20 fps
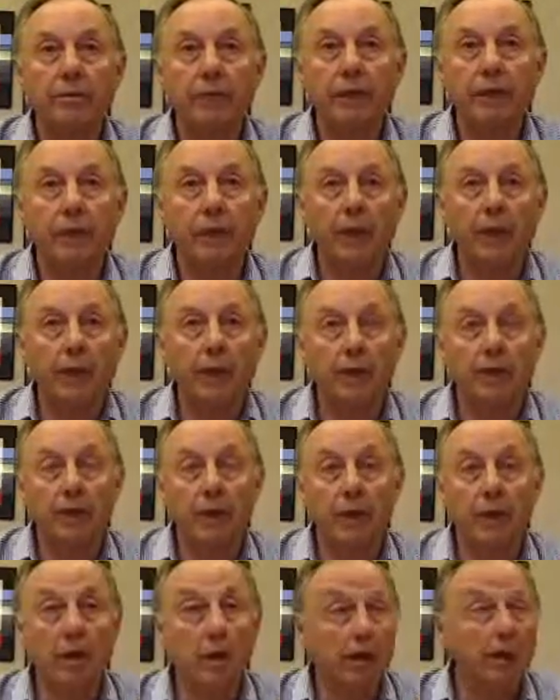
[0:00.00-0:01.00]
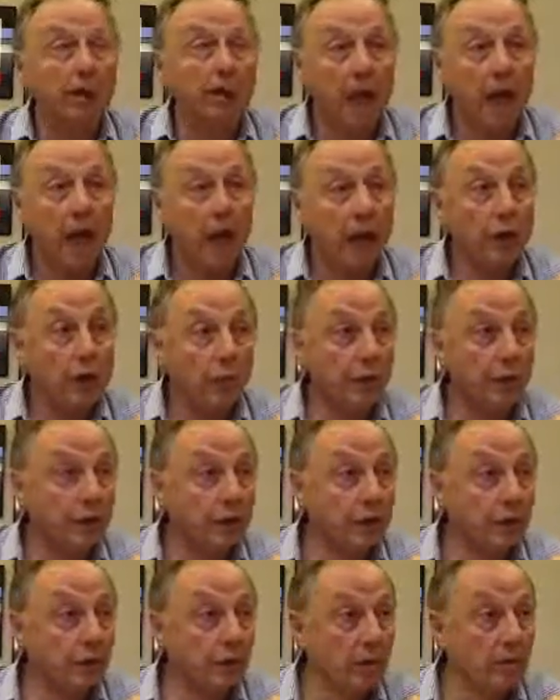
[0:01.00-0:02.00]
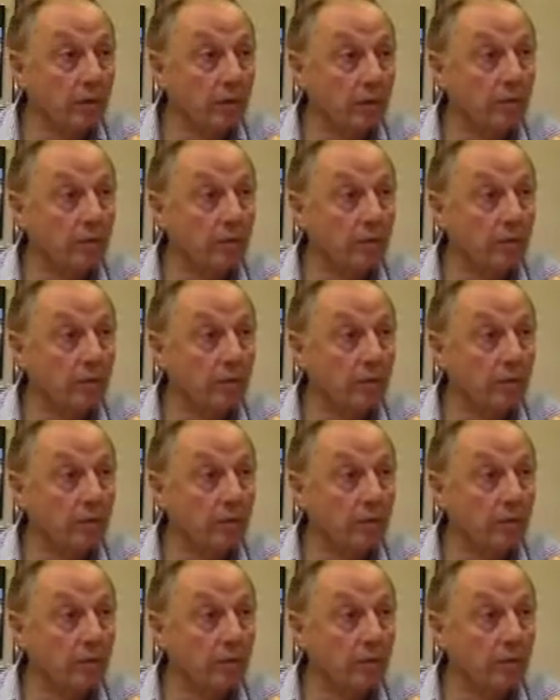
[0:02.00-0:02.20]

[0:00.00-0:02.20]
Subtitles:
to run this thing, a new principal.